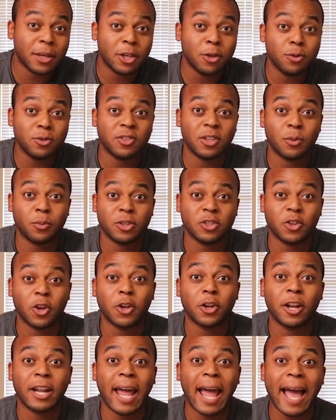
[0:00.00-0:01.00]
be using
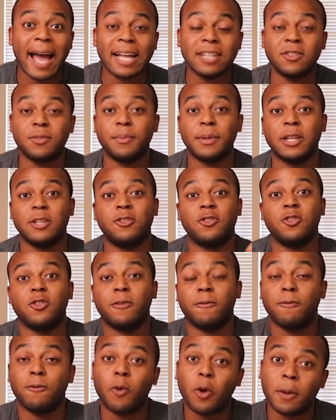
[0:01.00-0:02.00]
return on ad spend to
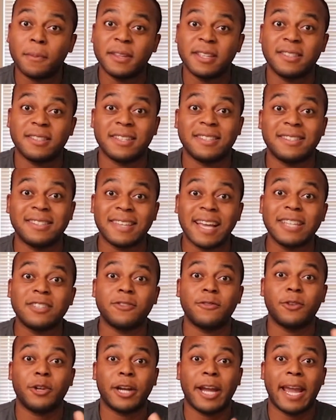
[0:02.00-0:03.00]
inform the
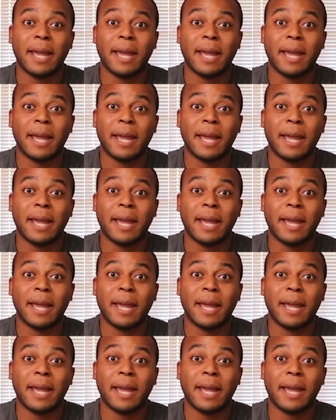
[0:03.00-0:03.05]
success of your